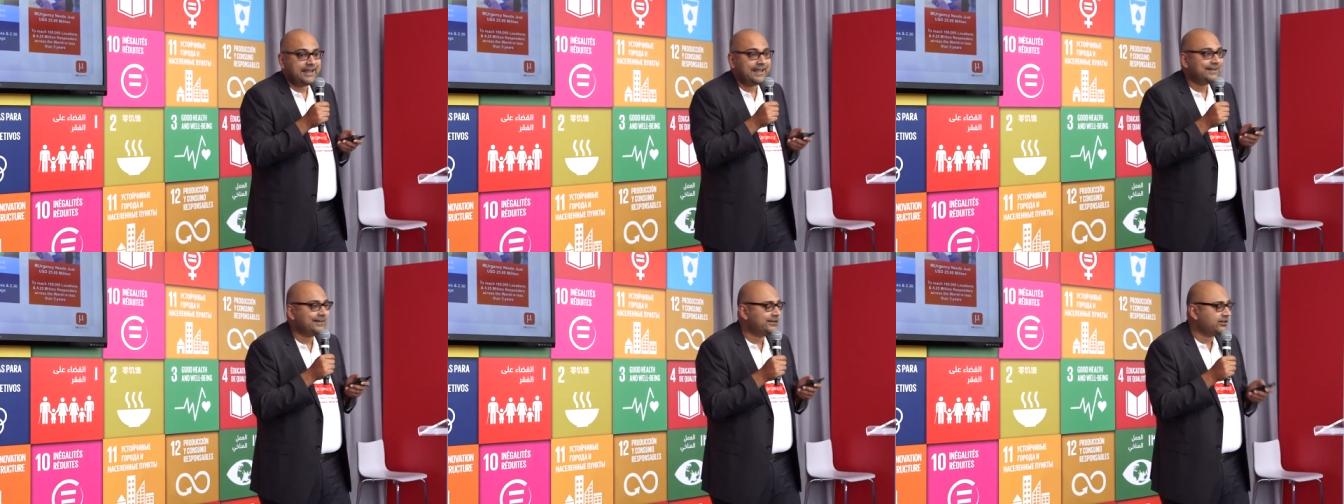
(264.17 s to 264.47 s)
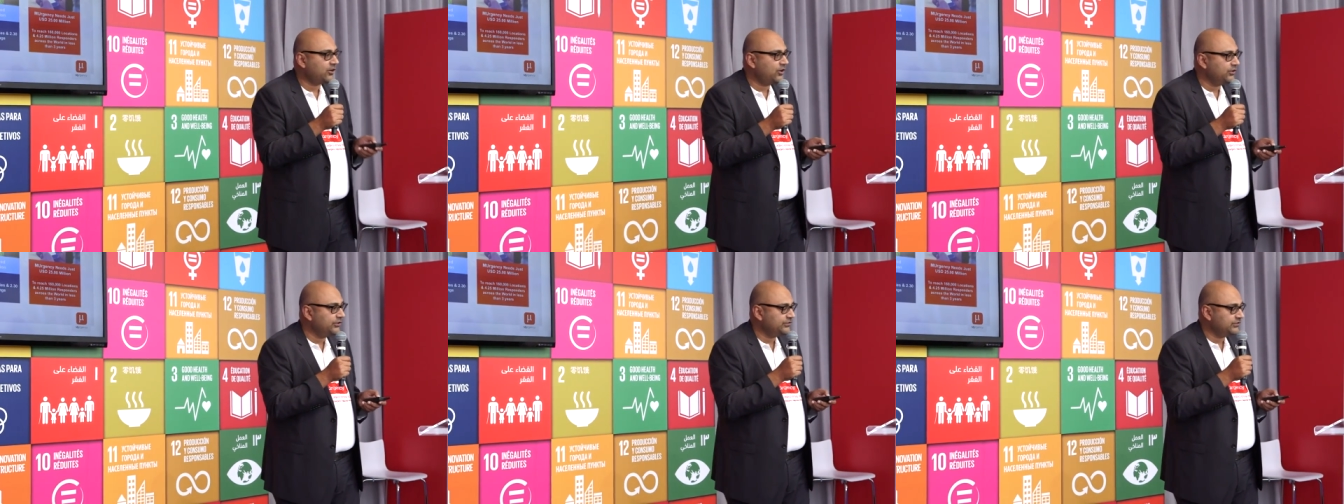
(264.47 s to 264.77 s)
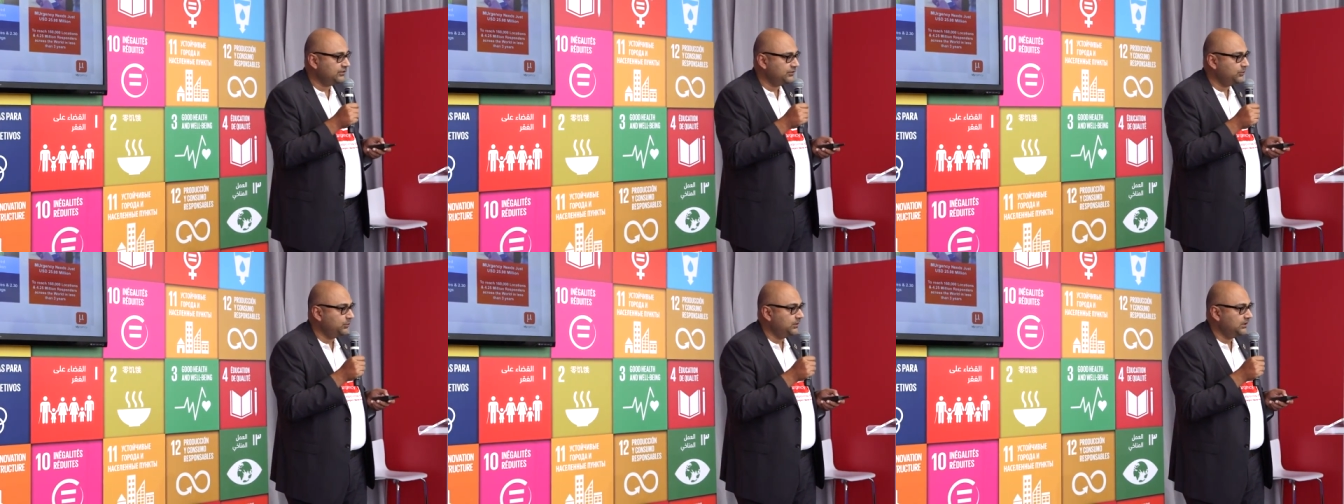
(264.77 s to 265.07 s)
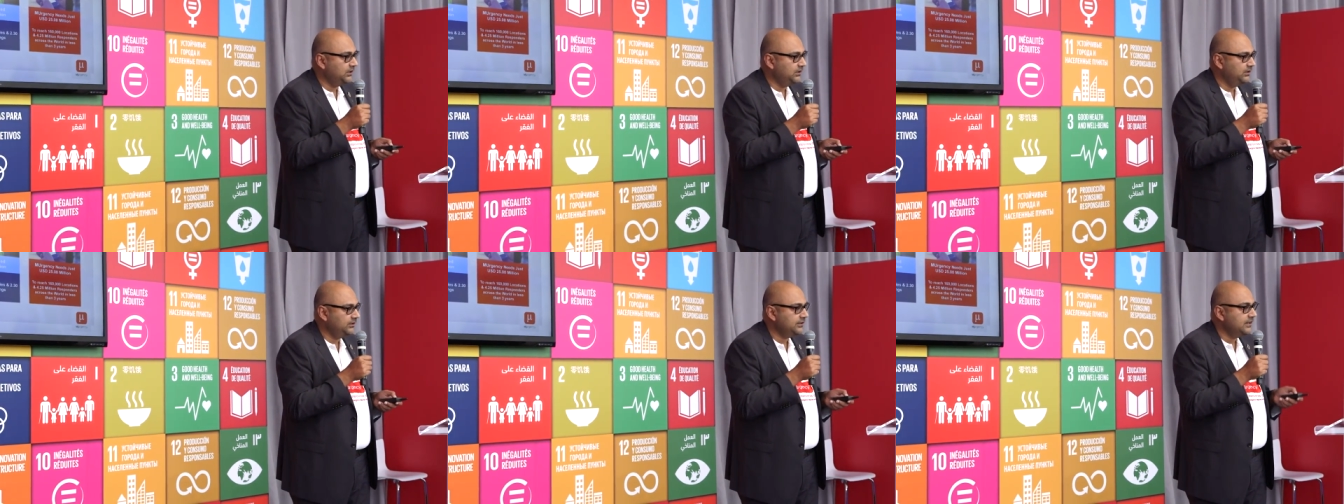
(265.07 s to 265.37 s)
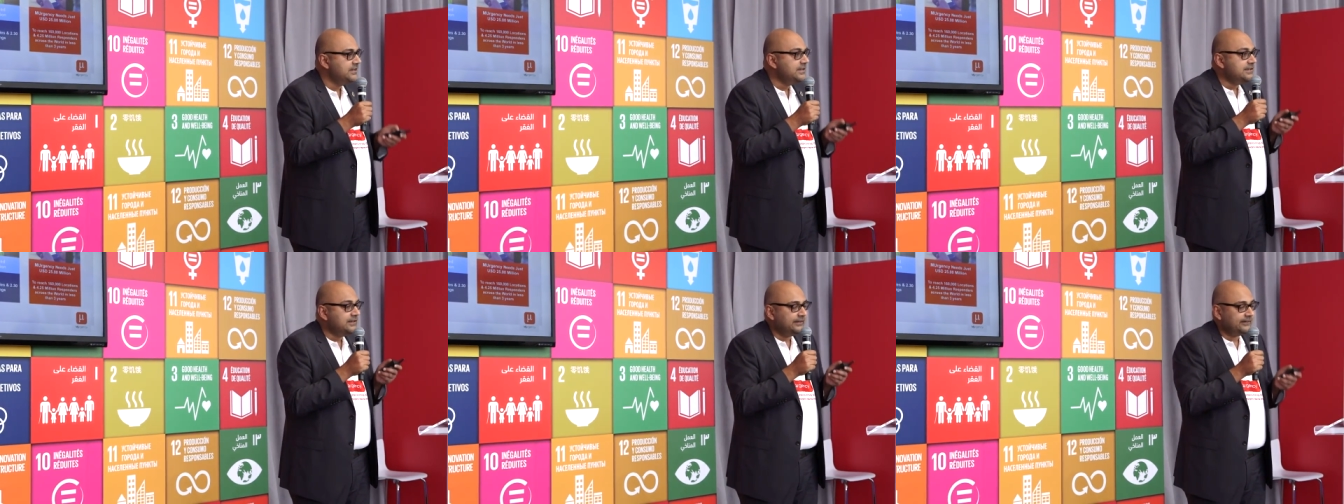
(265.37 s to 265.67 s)
across the world
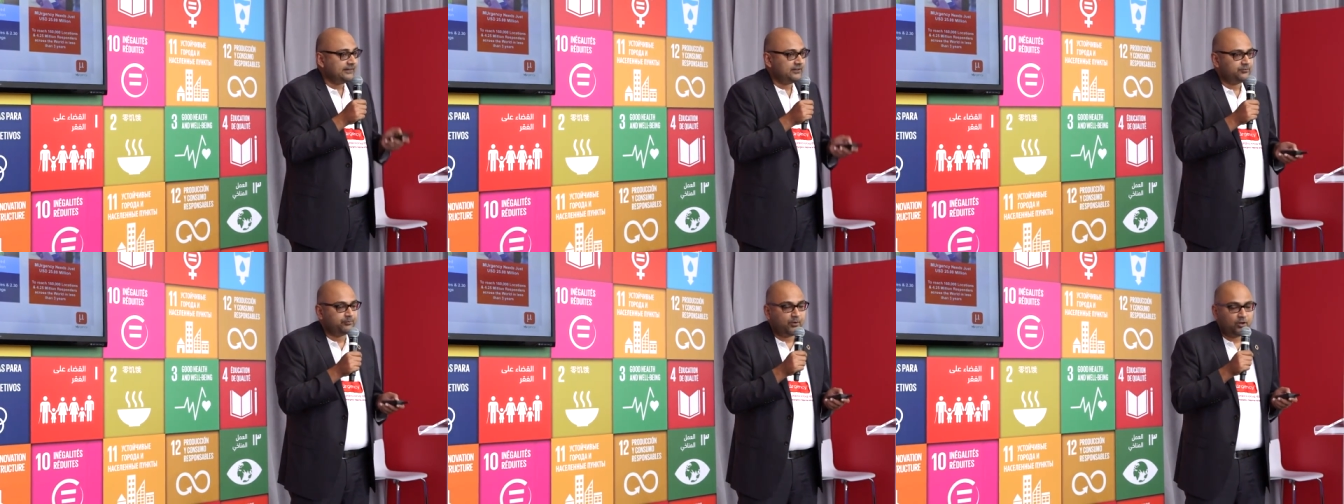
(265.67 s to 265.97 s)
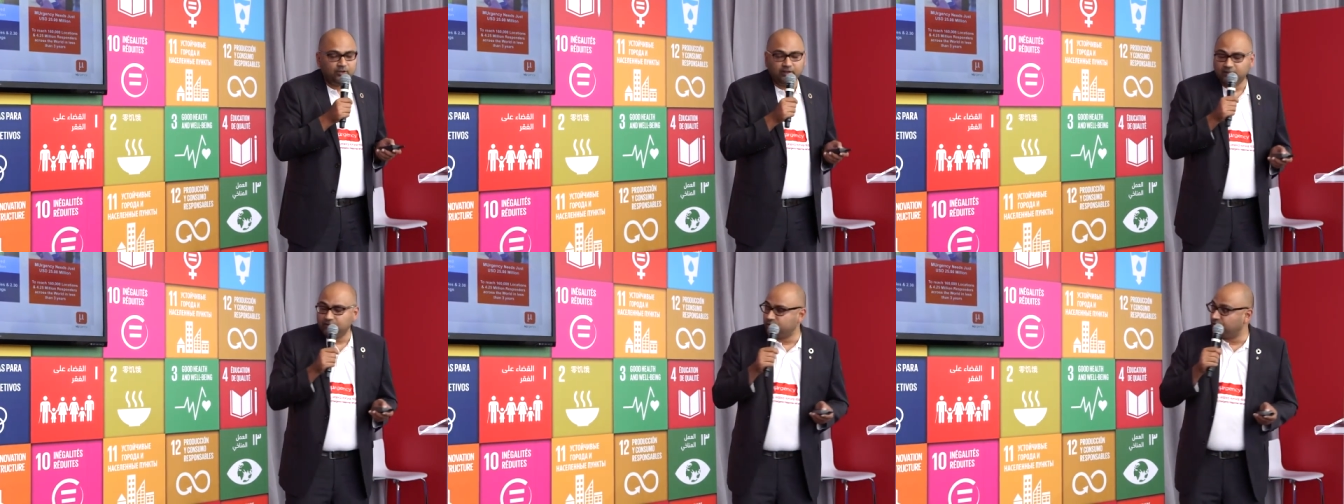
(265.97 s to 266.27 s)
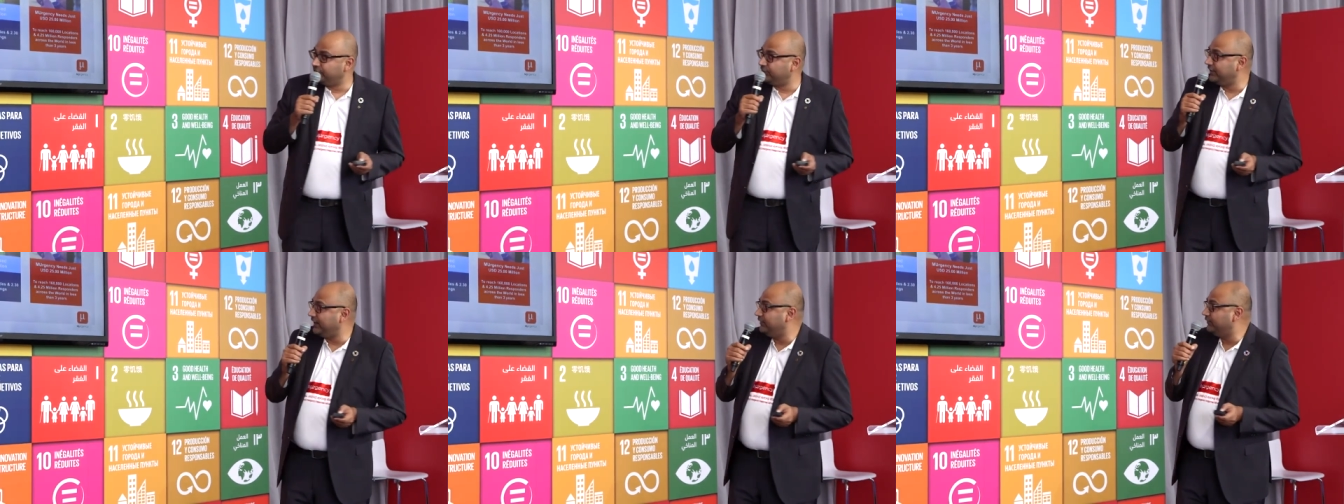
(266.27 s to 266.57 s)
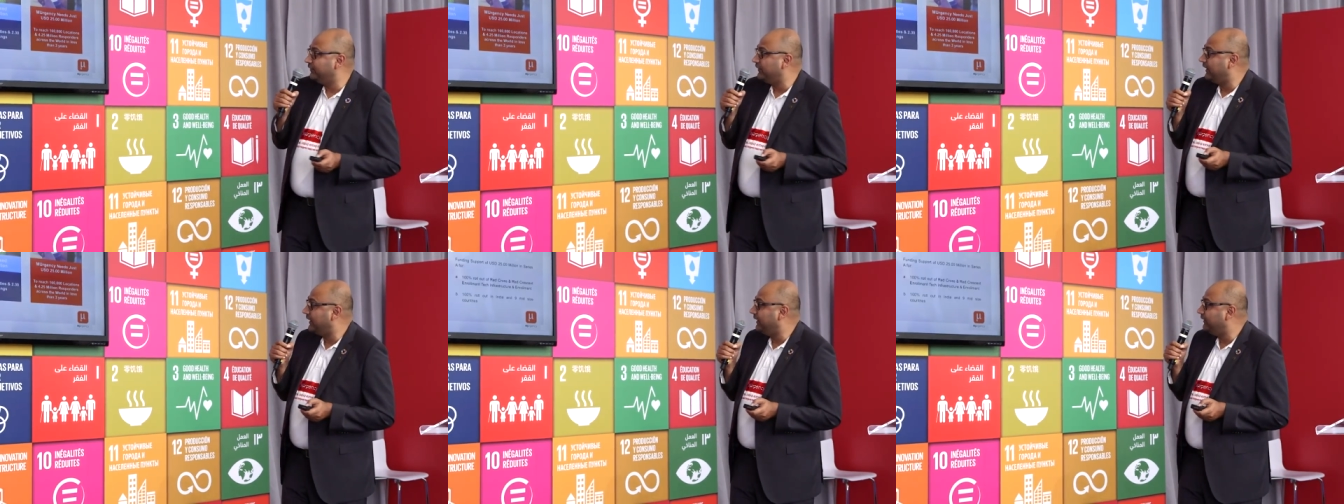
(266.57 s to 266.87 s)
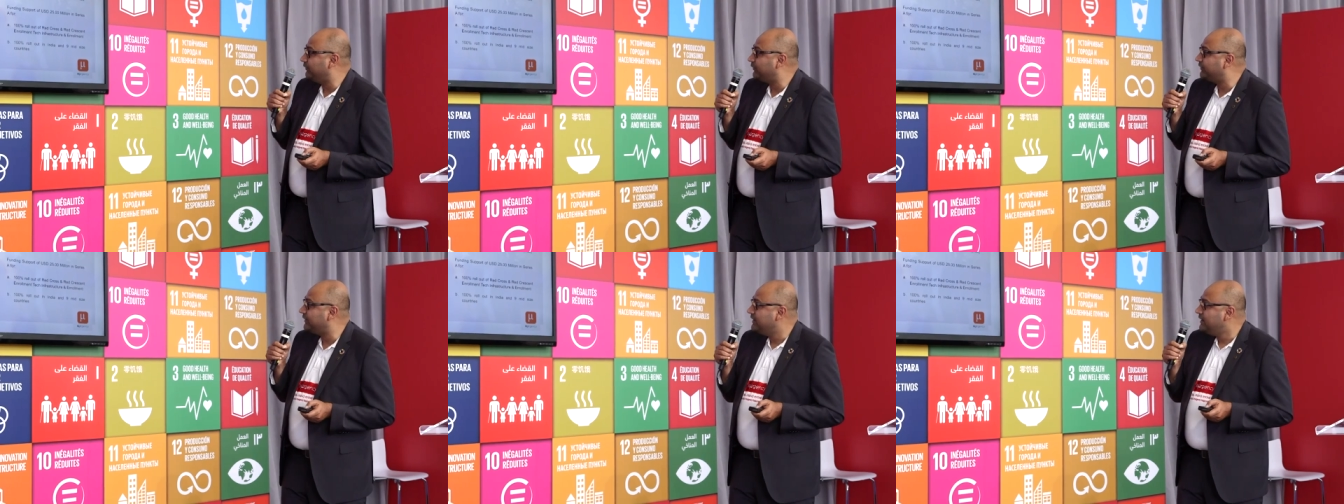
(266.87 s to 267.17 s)
responding to save
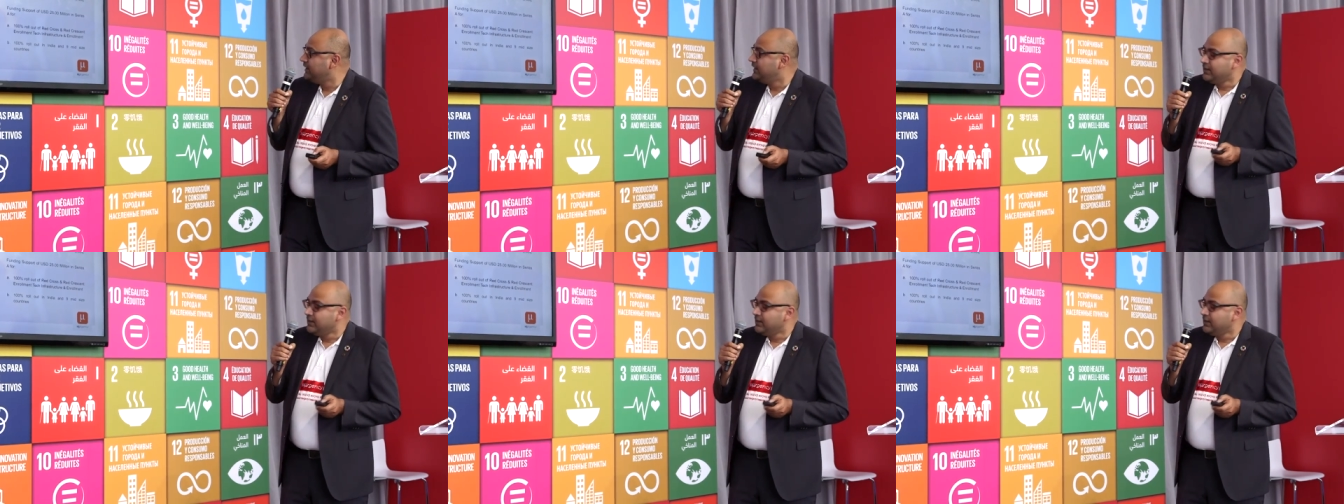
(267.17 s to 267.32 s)
lives.